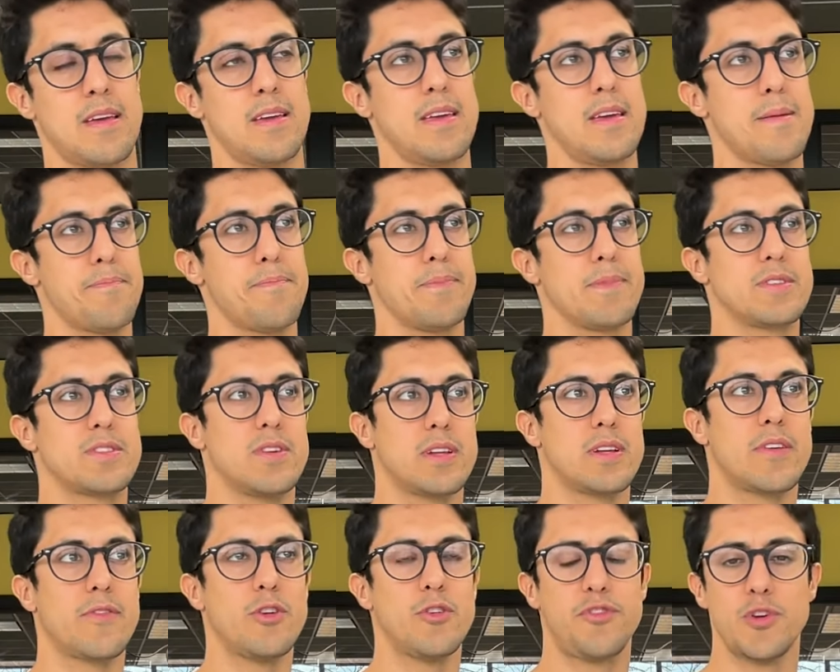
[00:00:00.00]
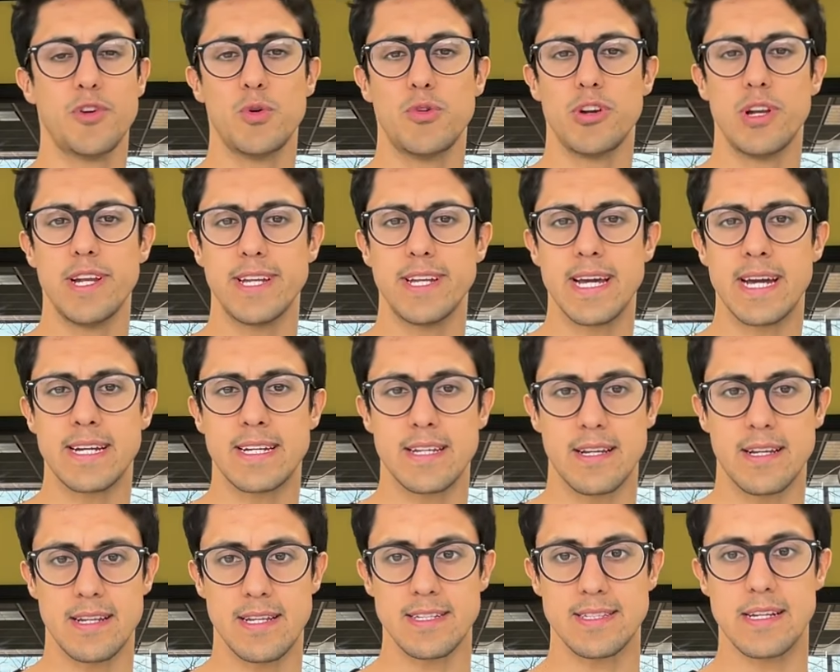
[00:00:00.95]
yep so i'll give you a few really tactical
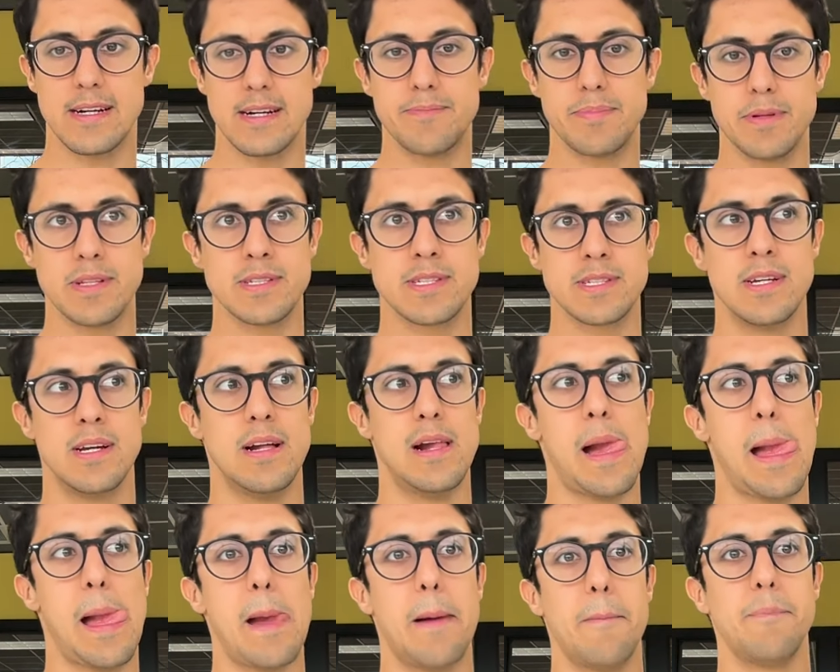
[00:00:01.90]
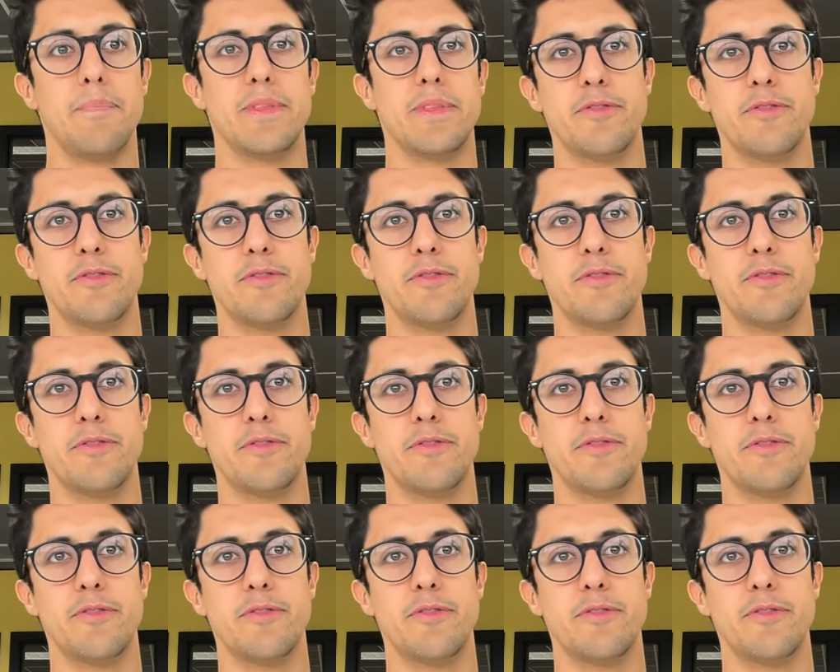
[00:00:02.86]
examples the